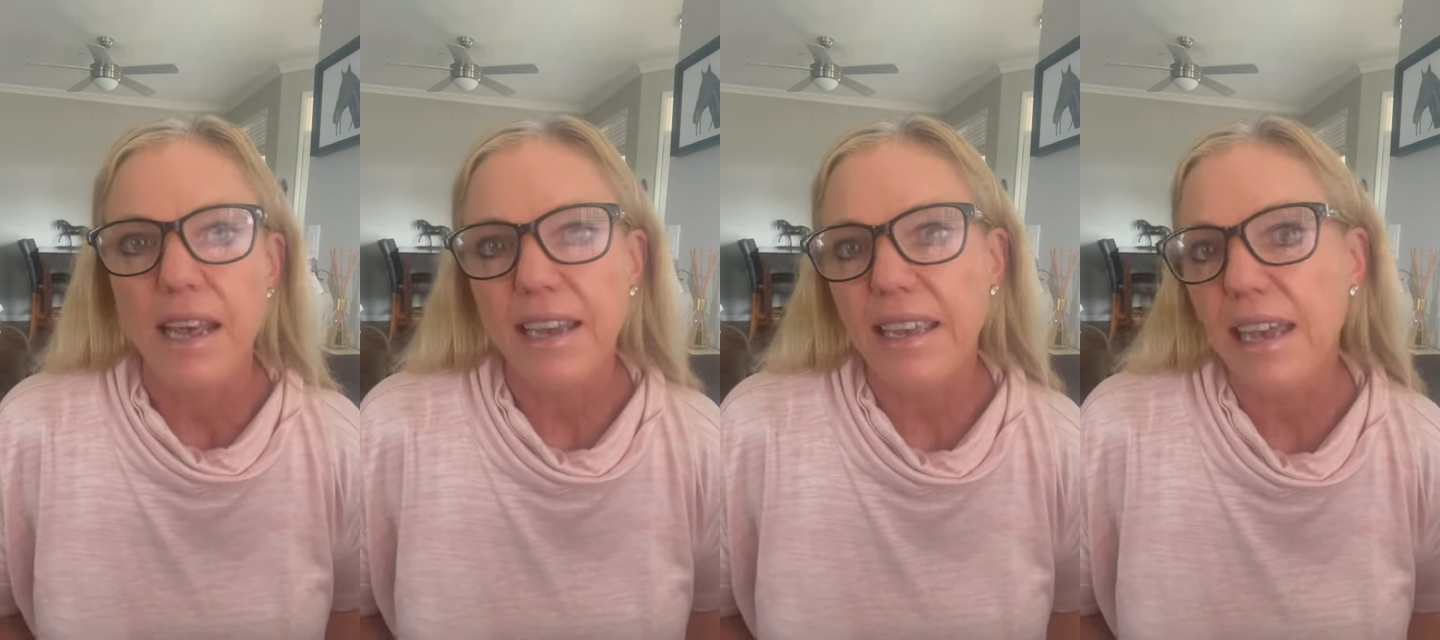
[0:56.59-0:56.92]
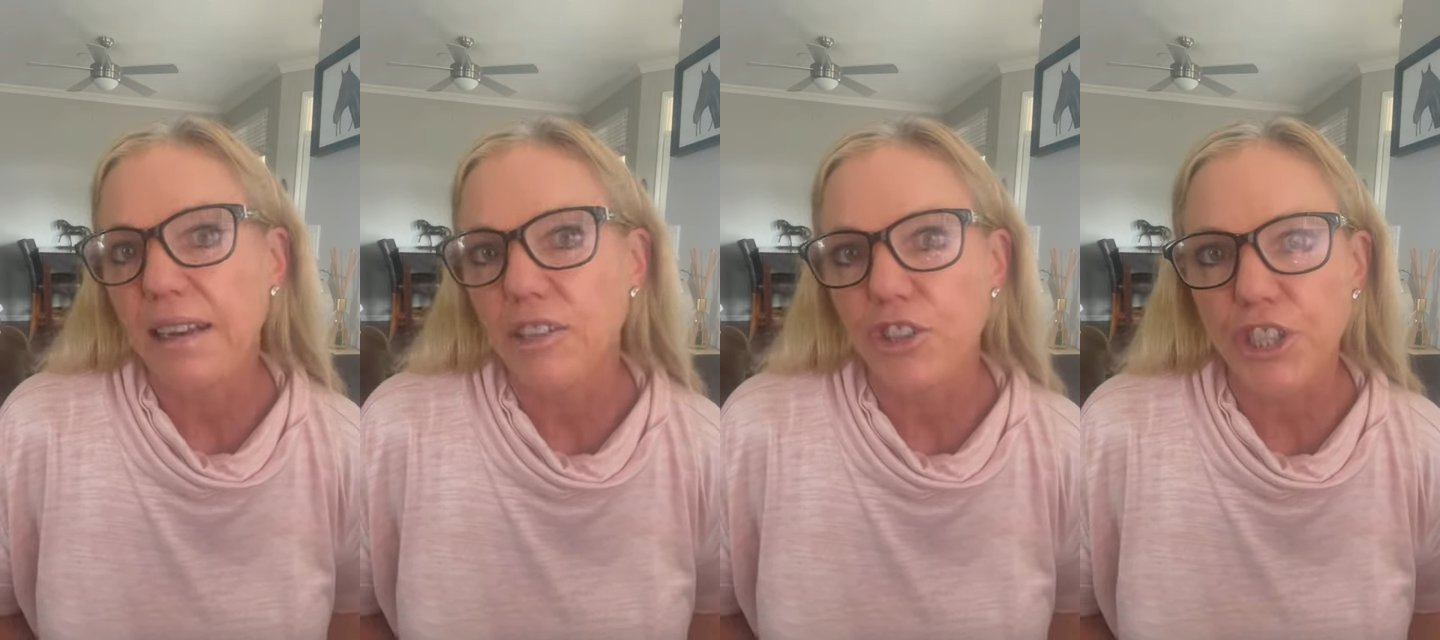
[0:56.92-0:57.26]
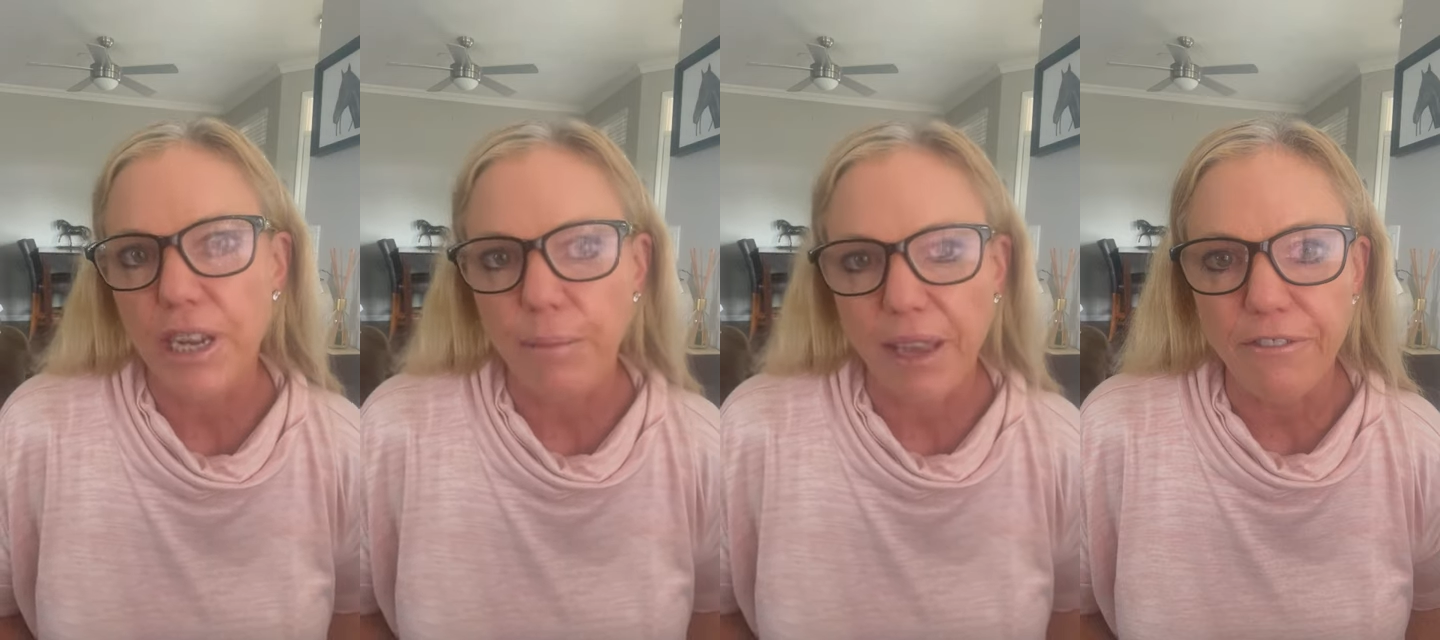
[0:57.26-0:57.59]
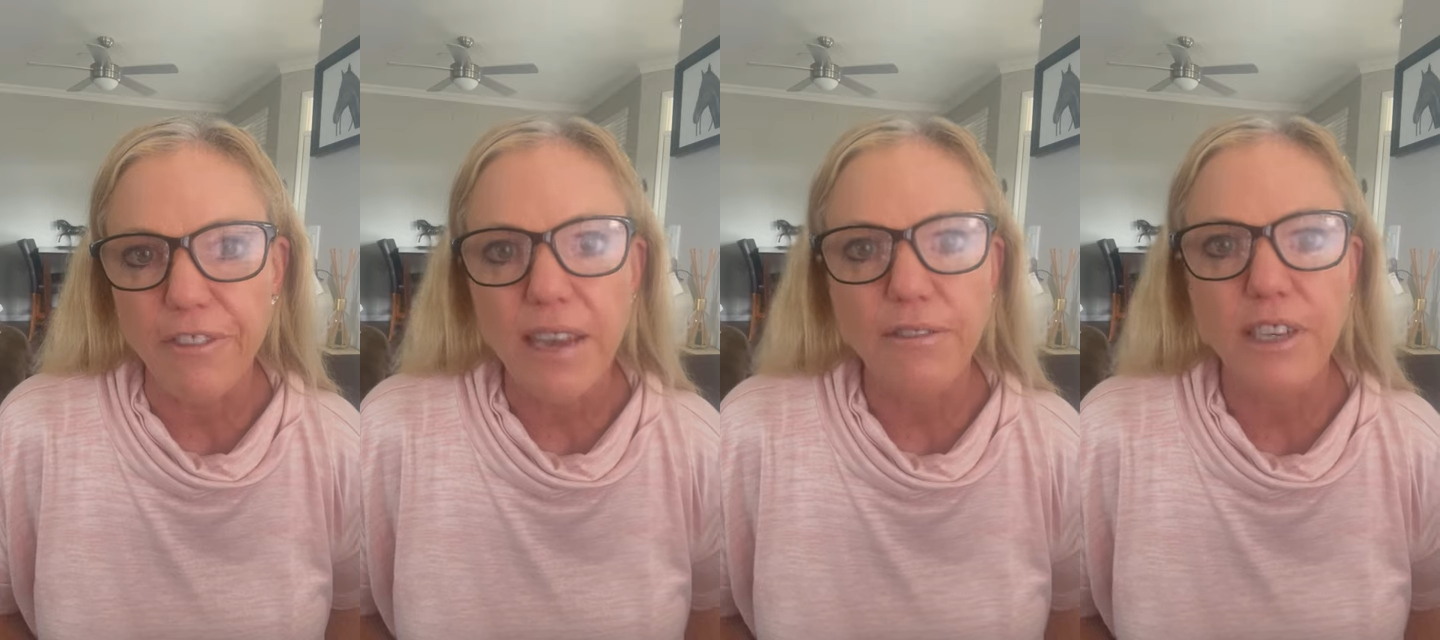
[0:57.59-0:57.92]
again, I'll share my
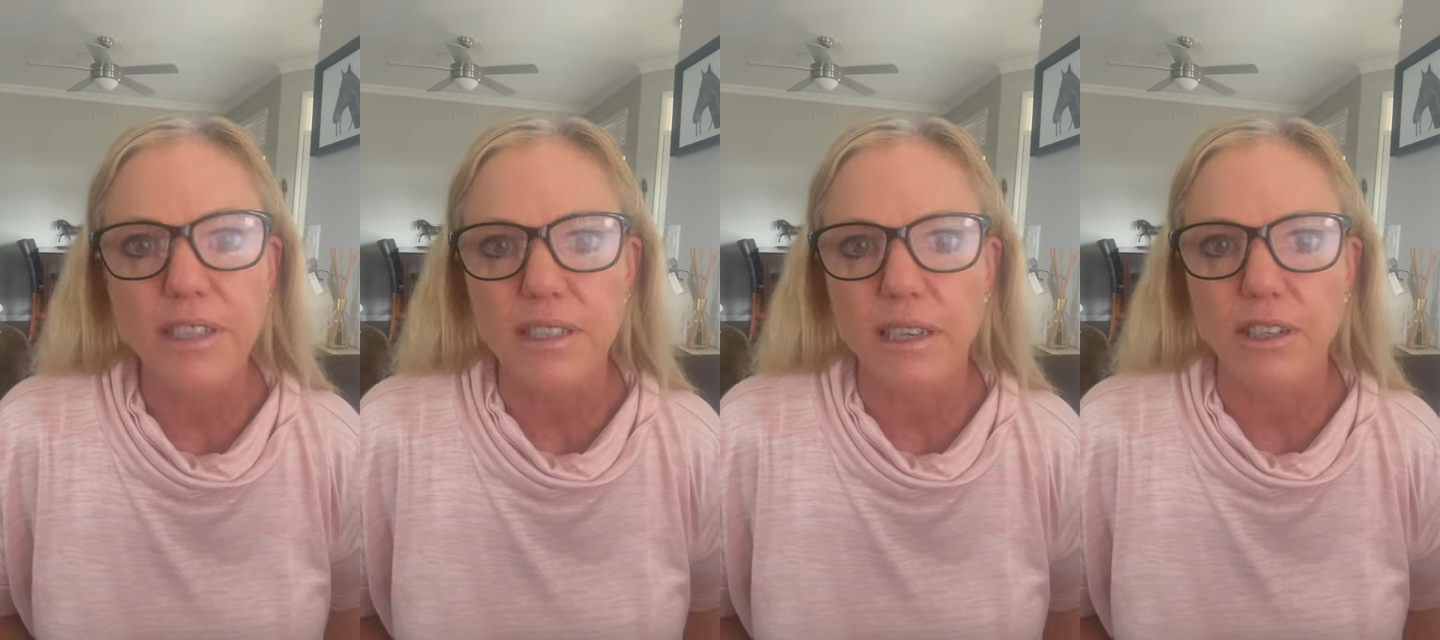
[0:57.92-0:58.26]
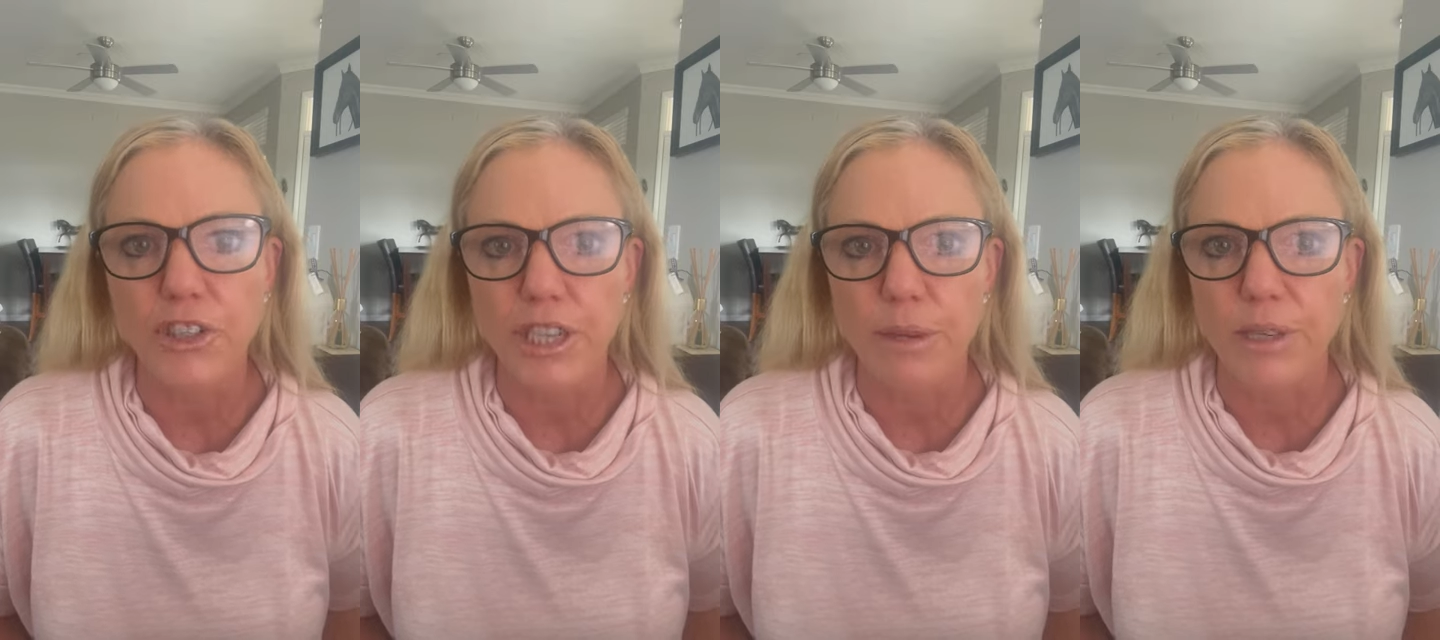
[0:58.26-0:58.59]
favorites and I'll share